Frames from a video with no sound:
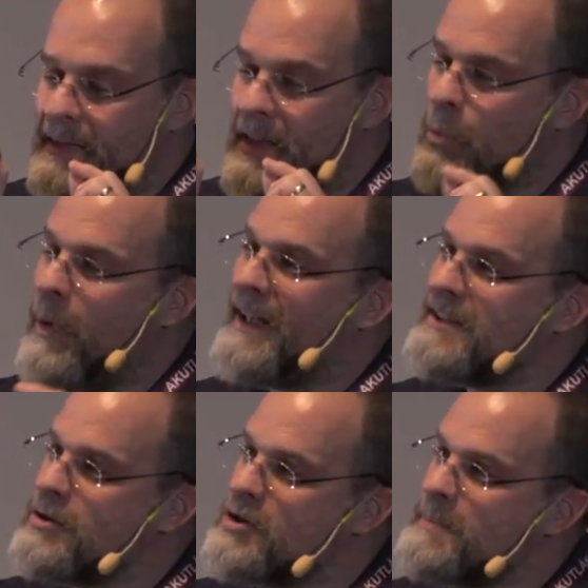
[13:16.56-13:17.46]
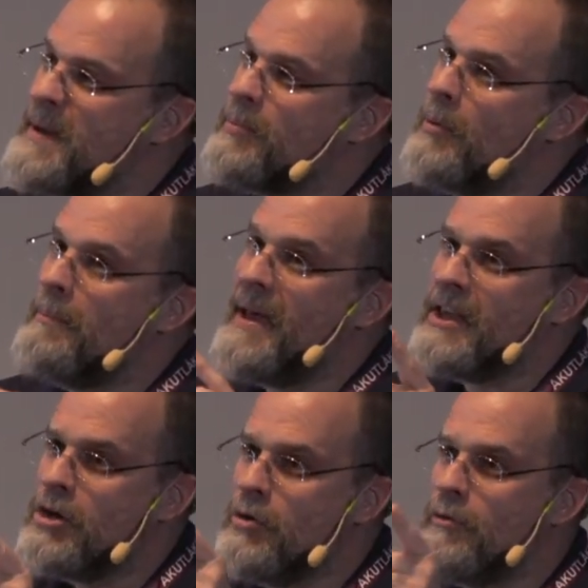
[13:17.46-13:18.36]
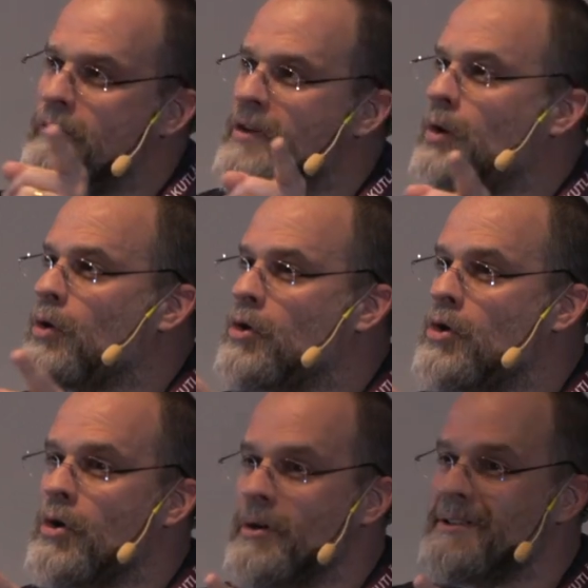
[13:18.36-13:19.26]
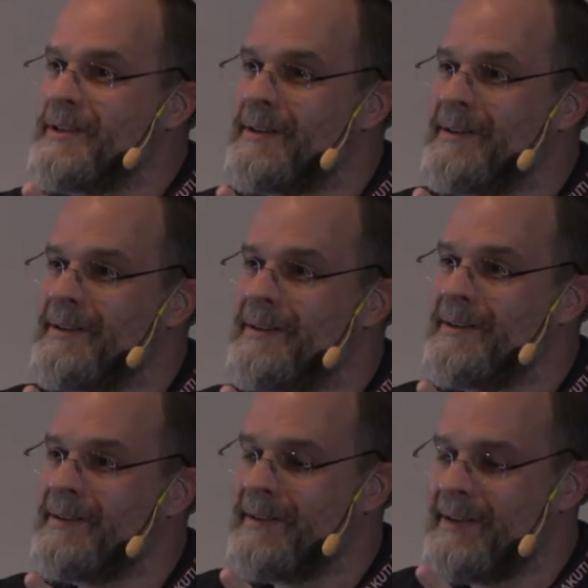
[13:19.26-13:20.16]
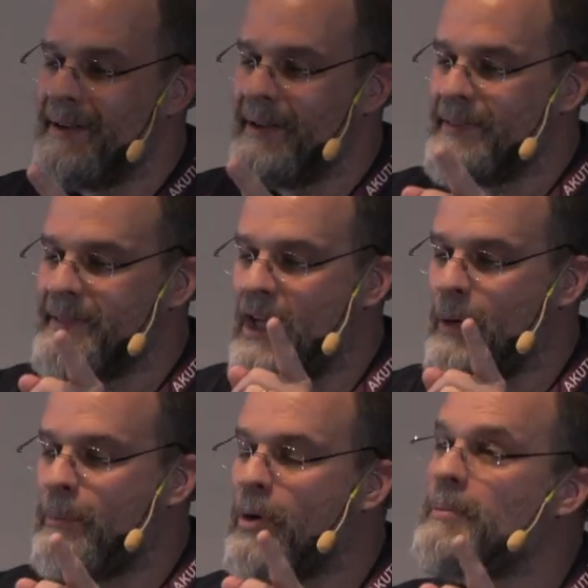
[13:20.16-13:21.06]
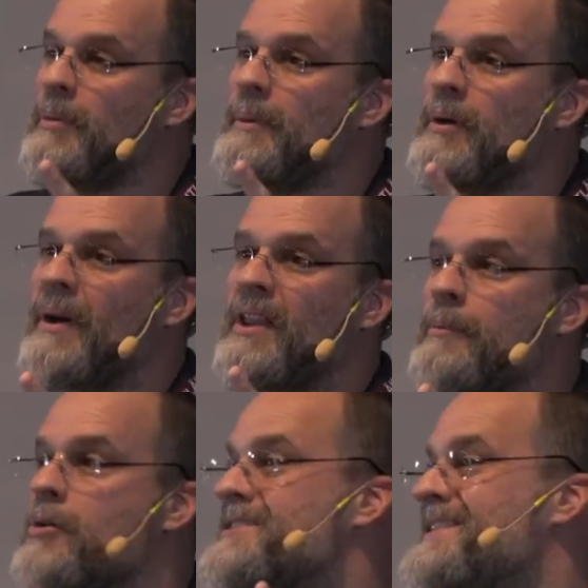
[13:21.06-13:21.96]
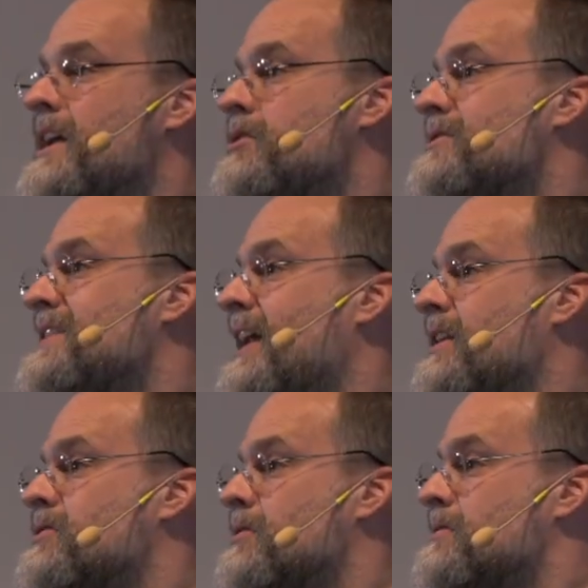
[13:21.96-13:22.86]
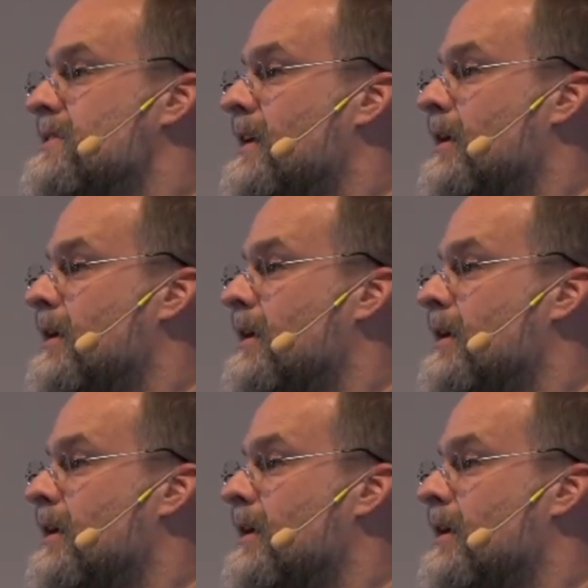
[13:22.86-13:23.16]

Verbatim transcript: that whilst those people make you feel good, they are probably one of the most dangerous attitudes in